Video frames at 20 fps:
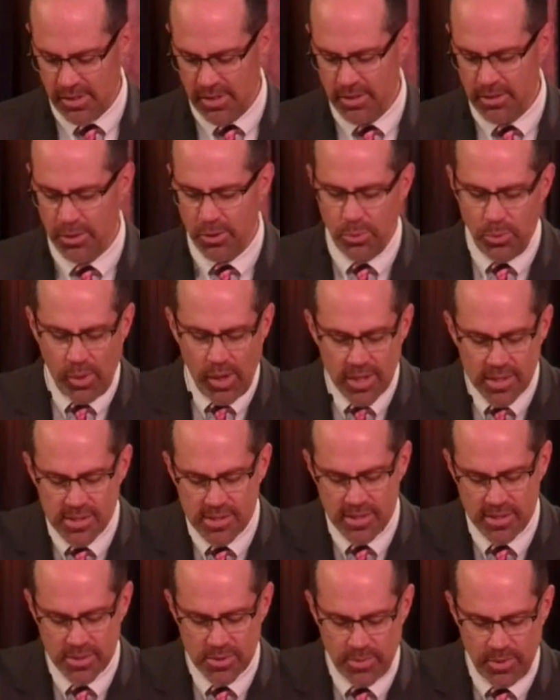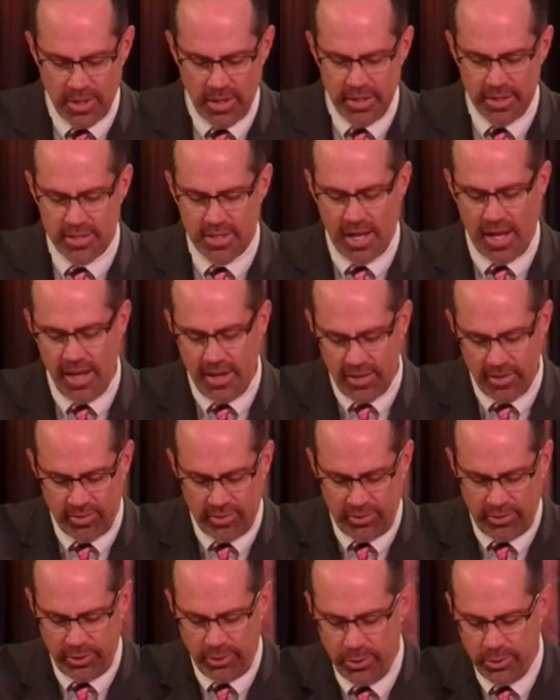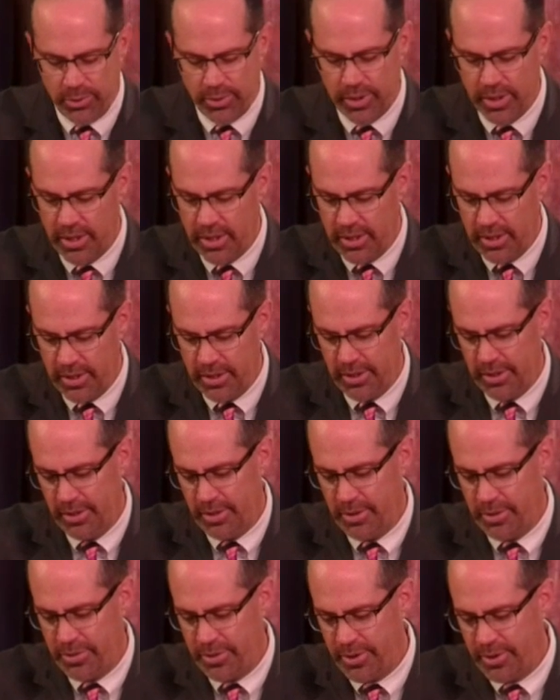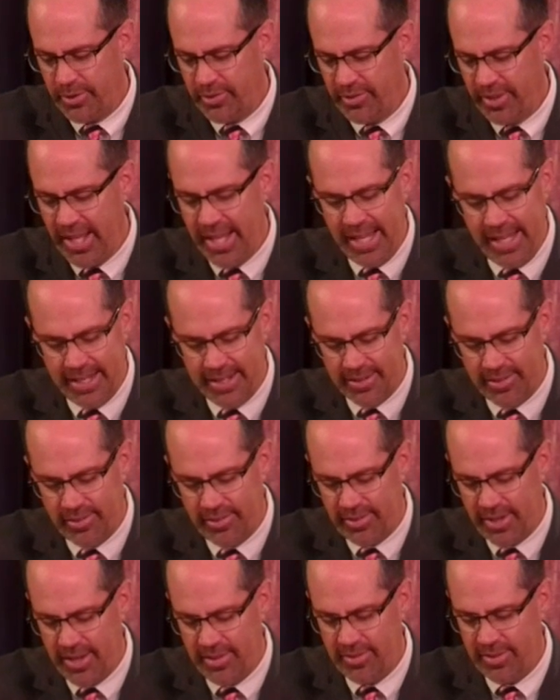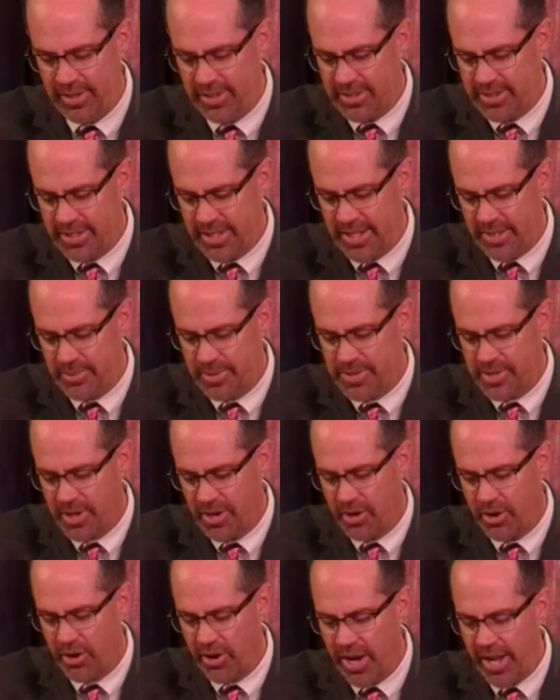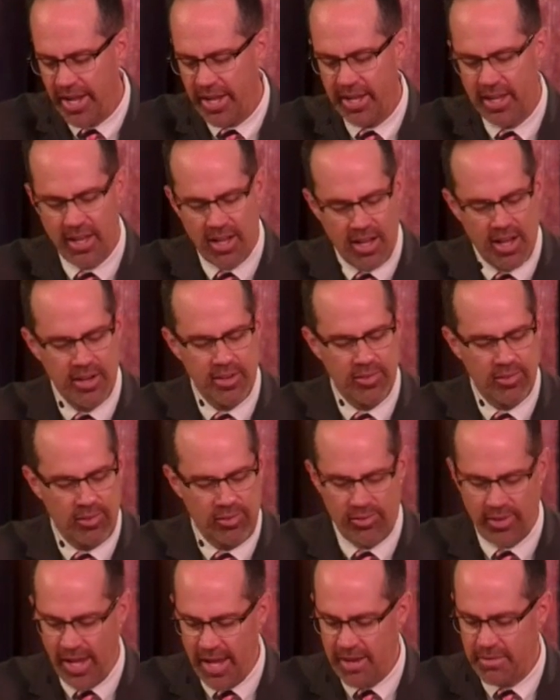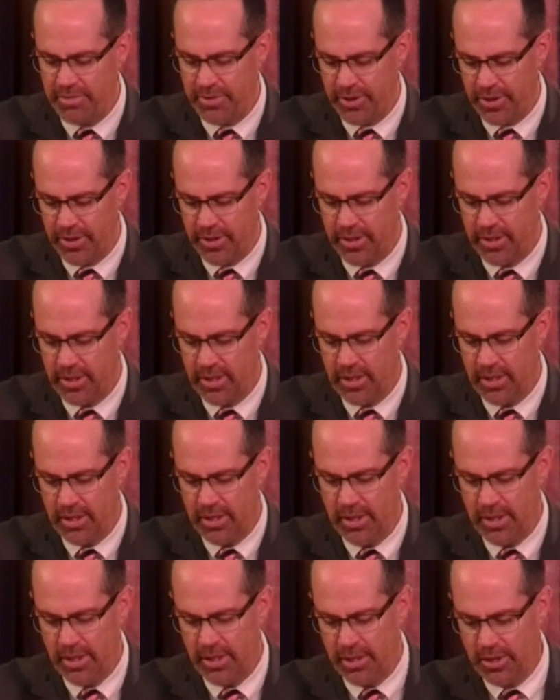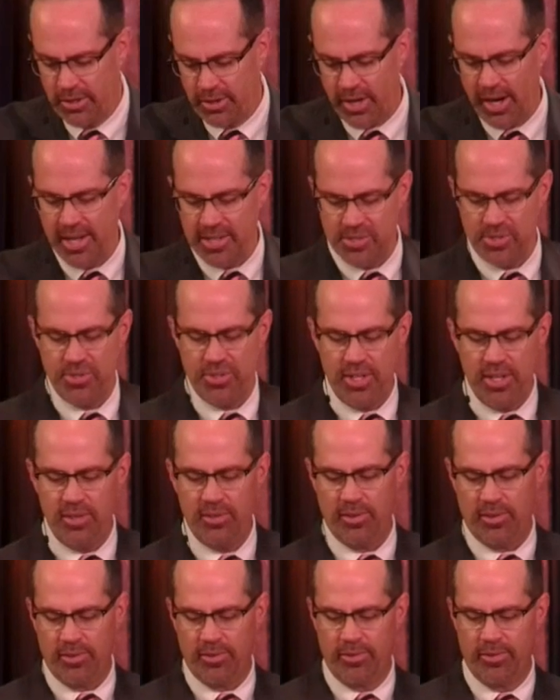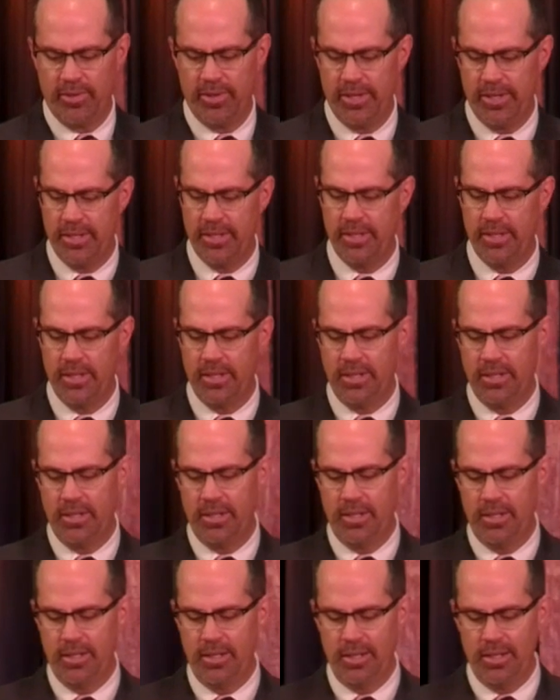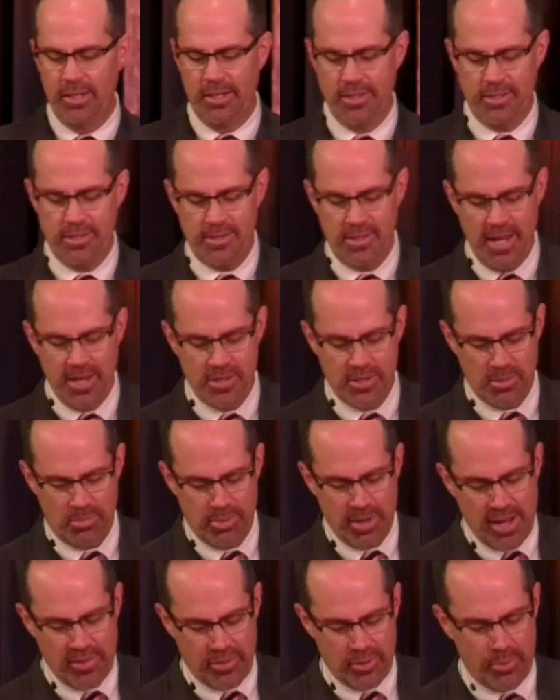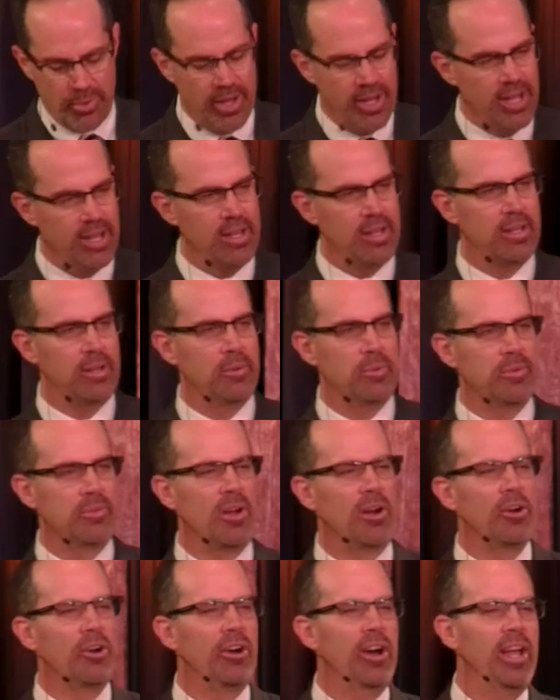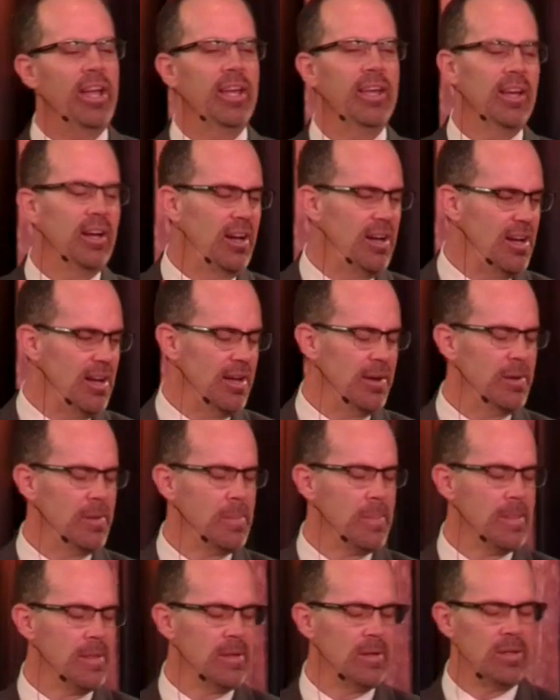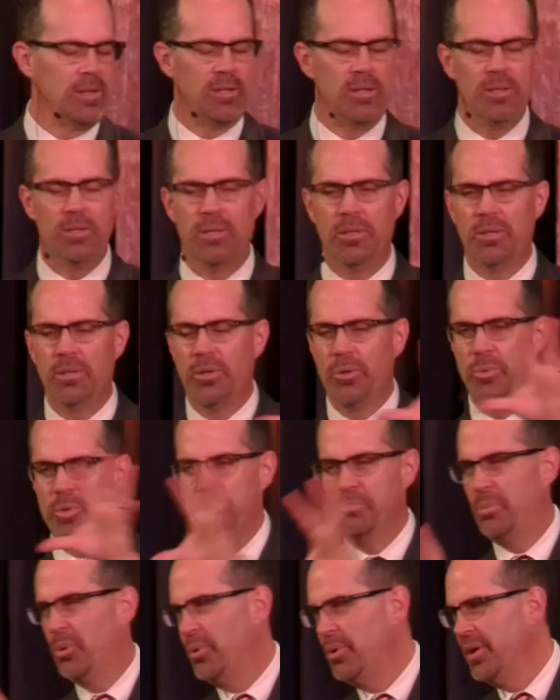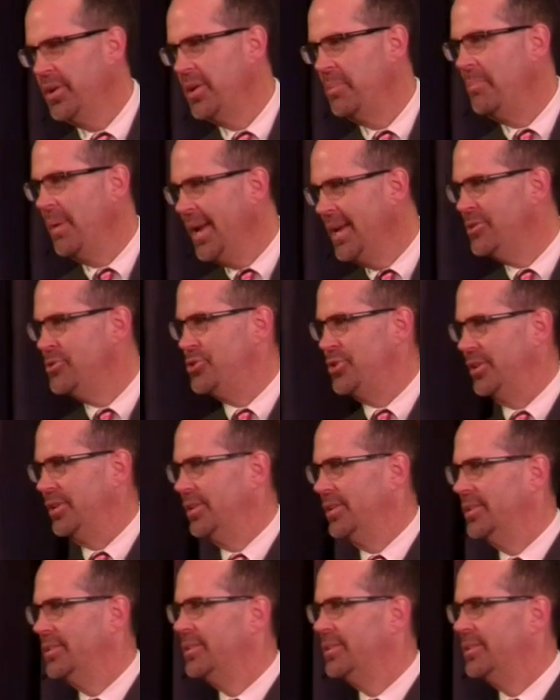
And who was this? Well, in Titus 2 13, it says it, it was our great God and Savior, Christ Jesus. And it just takes your breath away. It was our great God who was born in a manger.